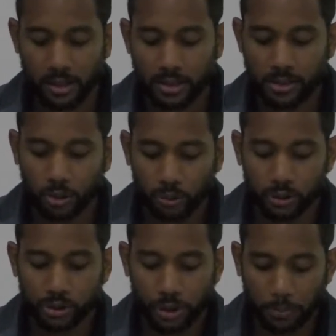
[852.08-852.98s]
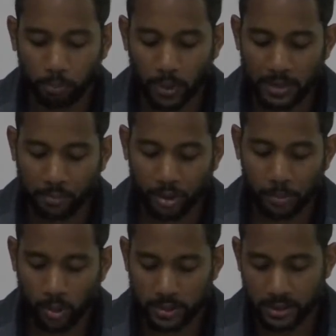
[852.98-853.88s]
So three primary
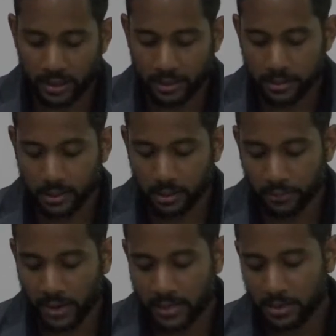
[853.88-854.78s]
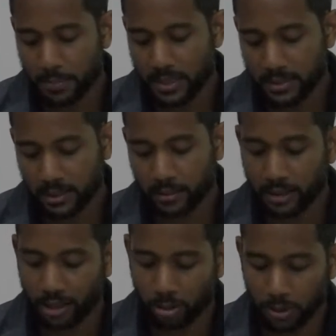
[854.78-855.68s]
postulates serve as the basic
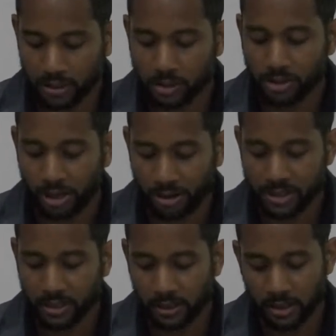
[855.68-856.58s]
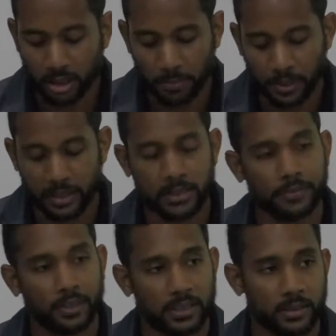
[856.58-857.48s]
theoretical underpinnings
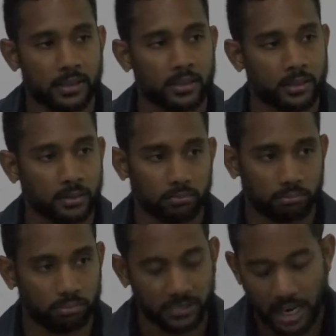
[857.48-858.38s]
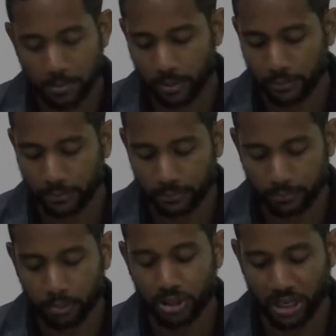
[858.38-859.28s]
for this type of
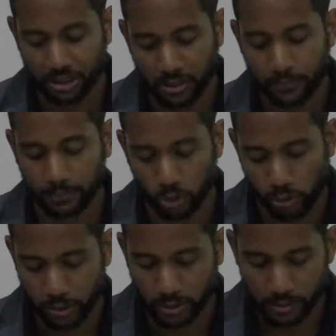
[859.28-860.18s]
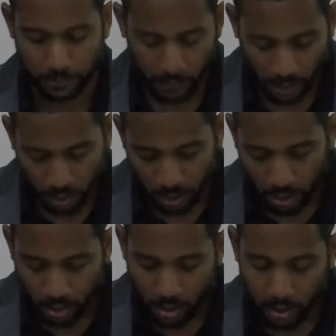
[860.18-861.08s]
projective drawings.
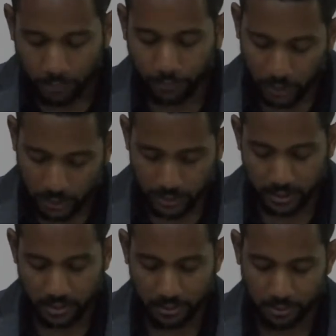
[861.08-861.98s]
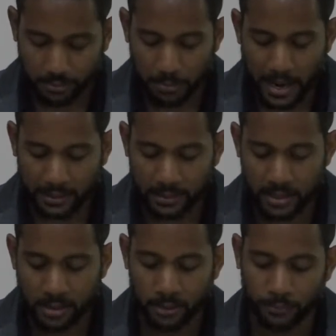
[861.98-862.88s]
First, man
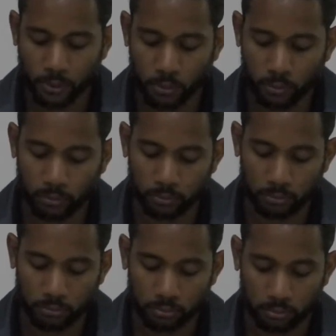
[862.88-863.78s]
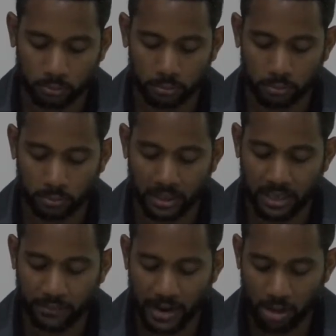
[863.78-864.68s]
tends to view the
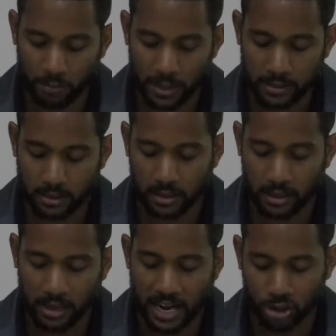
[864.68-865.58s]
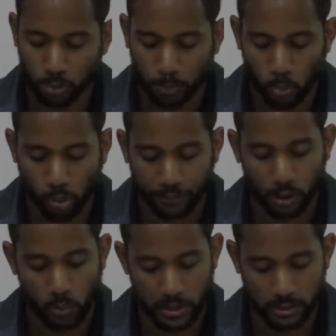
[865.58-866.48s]
environment in an
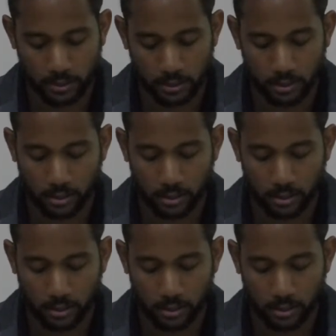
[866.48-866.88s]
anthropomorphic ways.